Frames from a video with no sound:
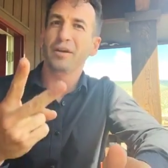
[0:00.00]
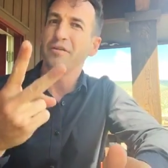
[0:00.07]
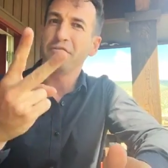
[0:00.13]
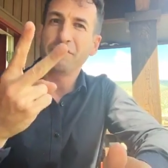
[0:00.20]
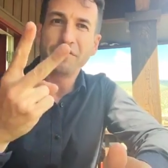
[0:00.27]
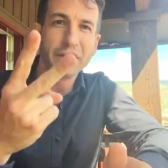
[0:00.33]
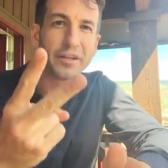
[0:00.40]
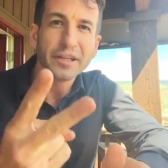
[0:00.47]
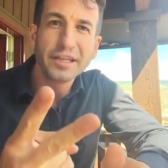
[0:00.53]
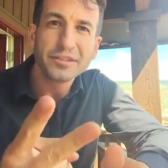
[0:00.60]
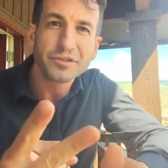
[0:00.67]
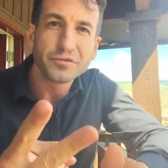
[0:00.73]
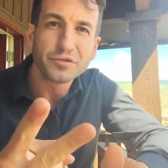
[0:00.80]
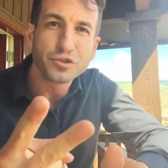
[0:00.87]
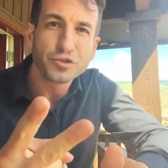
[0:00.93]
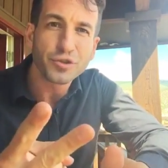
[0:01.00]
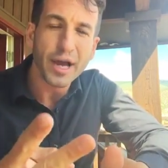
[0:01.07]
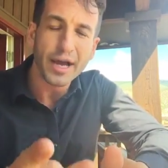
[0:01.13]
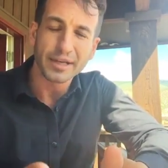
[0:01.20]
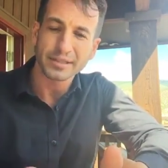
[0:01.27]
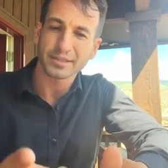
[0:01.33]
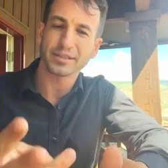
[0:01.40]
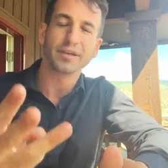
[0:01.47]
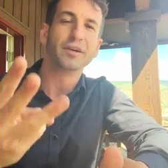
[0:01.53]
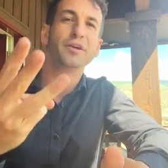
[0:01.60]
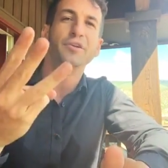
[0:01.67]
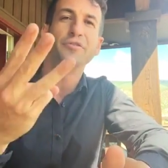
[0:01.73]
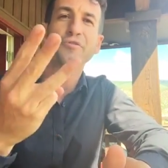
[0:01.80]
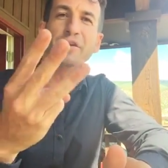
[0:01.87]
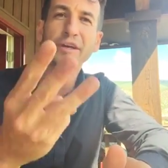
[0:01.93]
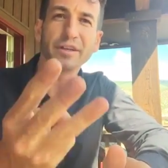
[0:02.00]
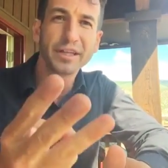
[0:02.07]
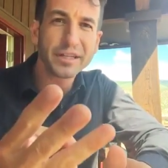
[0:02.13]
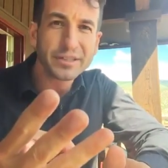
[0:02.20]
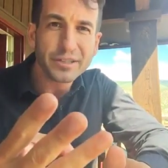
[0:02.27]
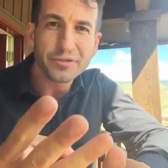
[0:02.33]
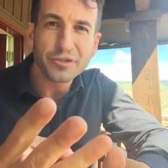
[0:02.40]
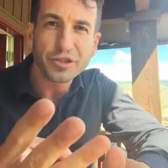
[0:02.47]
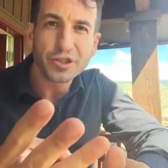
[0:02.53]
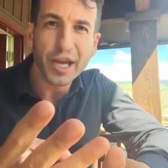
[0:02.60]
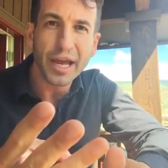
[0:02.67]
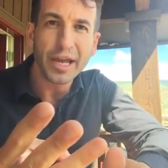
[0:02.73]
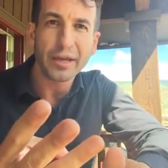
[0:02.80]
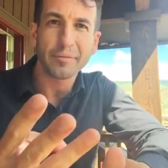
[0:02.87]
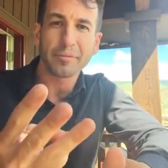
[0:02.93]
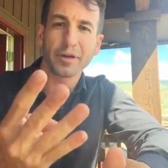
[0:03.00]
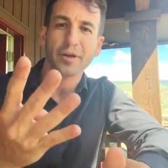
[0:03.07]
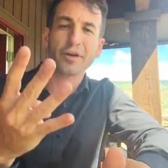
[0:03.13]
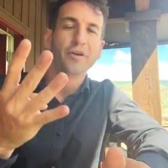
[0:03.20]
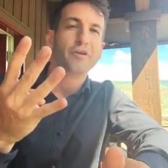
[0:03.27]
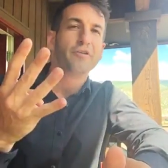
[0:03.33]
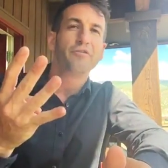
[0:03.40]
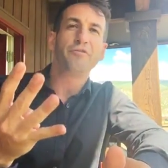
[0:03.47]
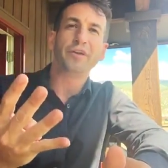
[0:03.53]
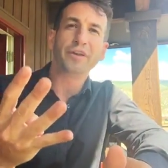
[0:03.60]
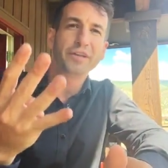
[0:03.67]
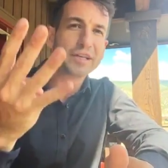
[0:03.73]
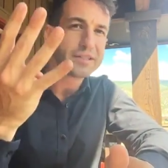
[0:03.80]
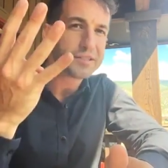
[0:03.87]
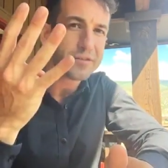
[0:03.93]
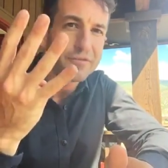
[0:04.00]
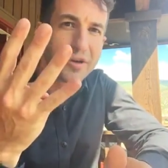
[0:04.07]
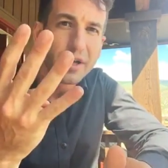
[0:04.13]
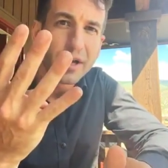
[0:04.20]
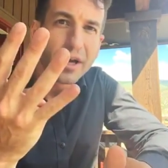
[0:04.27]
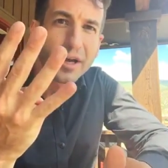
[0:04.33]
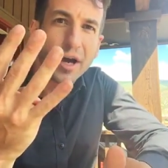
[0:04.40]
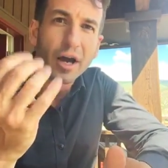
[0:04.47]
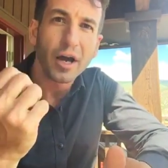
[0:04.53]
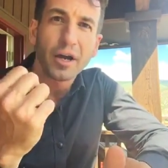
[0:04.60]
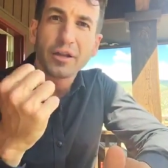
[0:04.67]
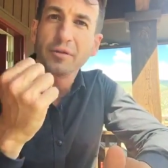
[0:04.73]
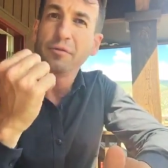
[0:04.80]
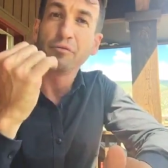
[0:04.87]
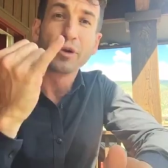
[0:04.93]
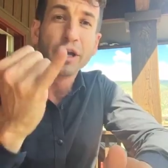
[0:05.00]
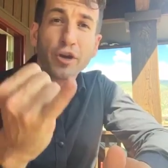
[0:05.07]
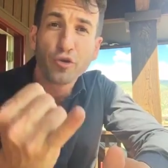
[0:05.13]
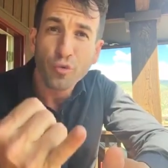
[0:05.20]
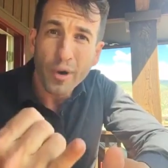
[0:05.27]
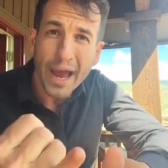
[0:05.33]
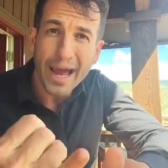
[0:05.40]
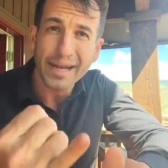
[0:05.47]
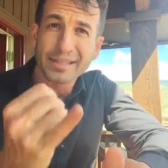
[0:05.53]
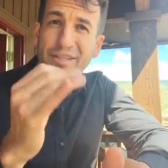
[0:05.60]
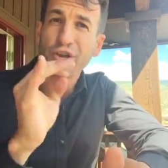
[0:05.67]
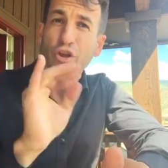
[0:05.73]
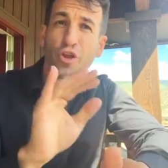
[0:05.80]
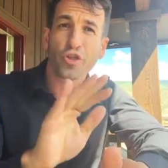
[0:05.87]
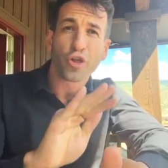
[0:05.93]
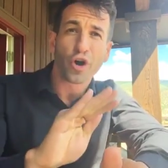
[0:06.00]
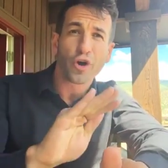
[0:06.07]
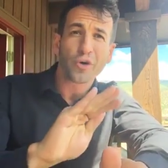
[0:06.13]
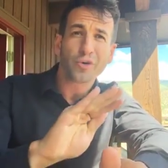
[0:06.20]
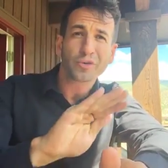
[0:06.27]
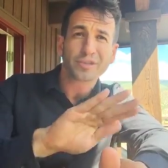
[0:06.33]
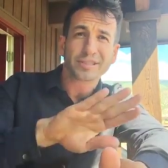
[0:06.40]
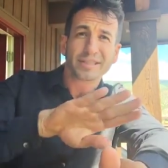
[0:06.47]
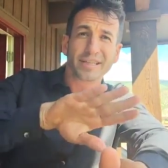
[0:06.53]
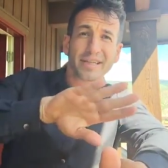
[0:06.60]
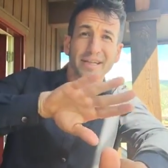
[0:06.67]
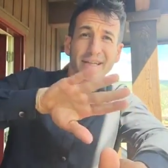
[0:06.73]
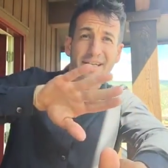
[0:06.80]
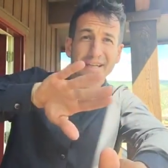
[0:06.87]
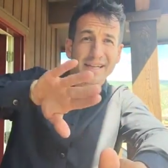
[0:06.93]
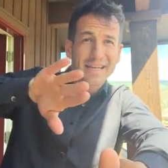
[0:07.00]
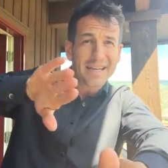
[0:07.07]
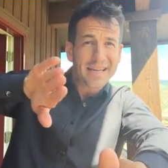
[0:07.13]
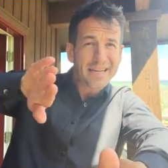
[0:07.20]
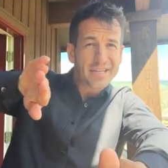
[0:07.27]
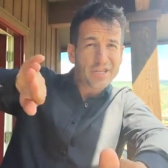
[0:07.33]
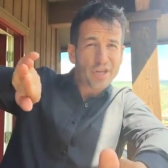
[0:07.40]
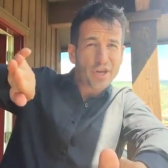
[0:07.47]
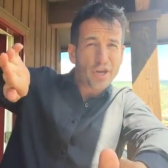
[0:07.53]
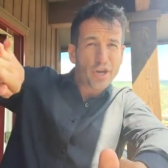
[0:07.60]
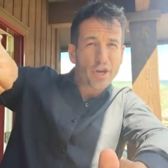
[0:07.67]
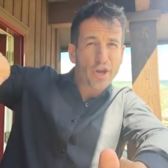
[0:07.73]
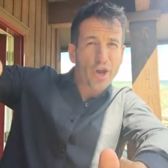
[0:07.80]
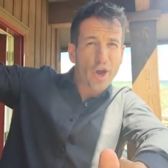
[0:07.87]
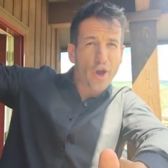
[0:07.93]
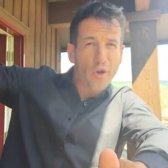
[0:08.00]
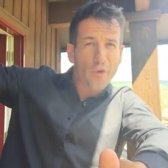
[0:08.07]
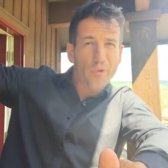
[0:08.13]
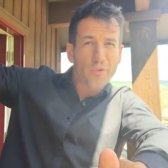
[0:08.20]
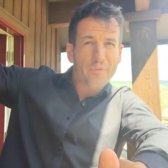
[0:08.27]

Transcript: feelings of stress, feelings of shame, feelings of uh, regret. Those need to go.